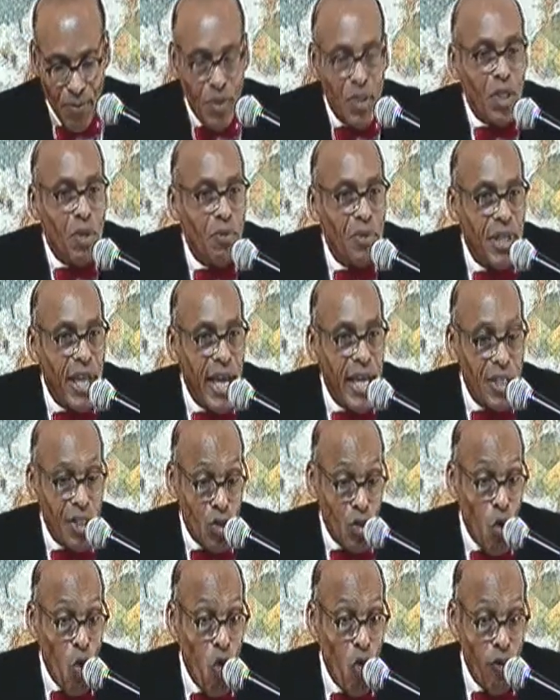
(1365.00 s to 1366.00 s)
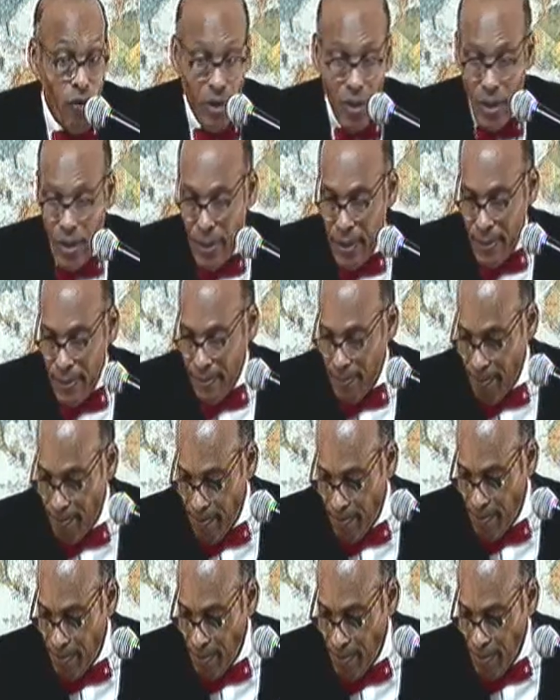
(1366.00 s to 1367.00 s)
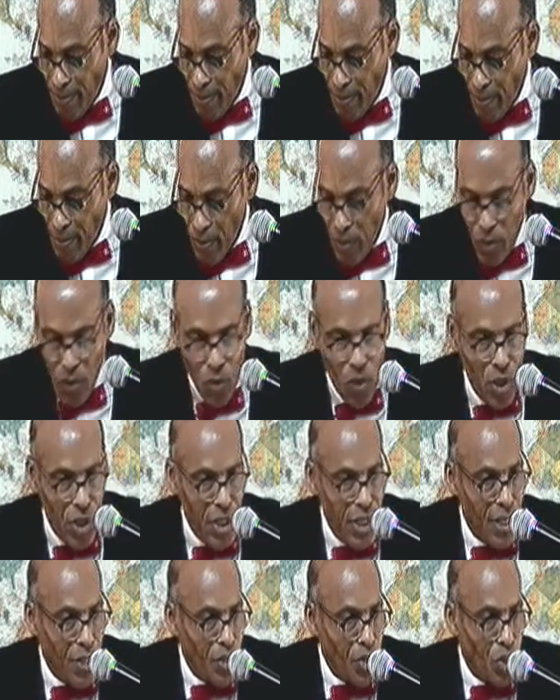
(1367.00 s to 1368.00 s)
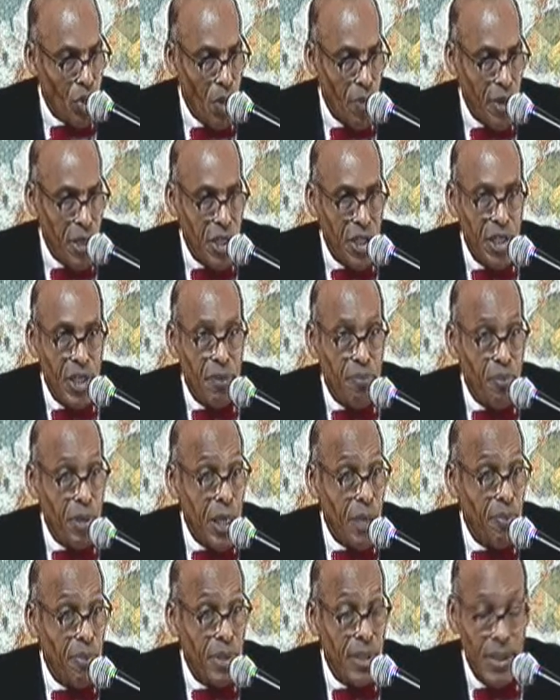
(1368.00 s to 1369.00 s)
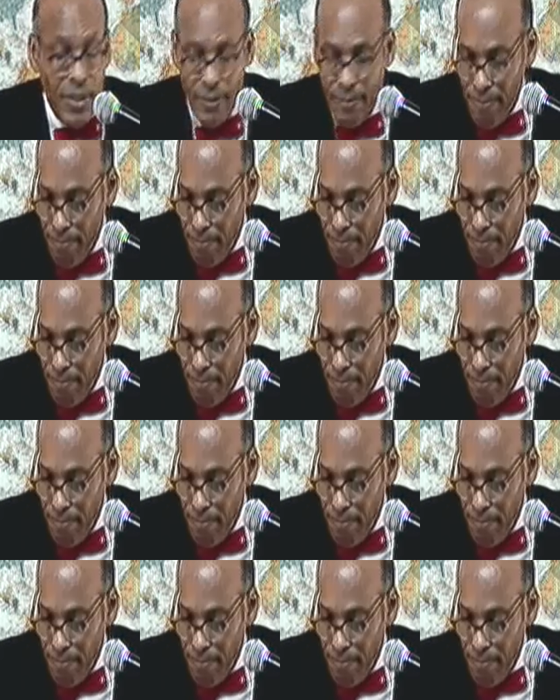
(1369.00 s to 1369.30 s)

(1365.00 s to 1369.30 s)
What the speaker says: Those days is over. You killed so many good people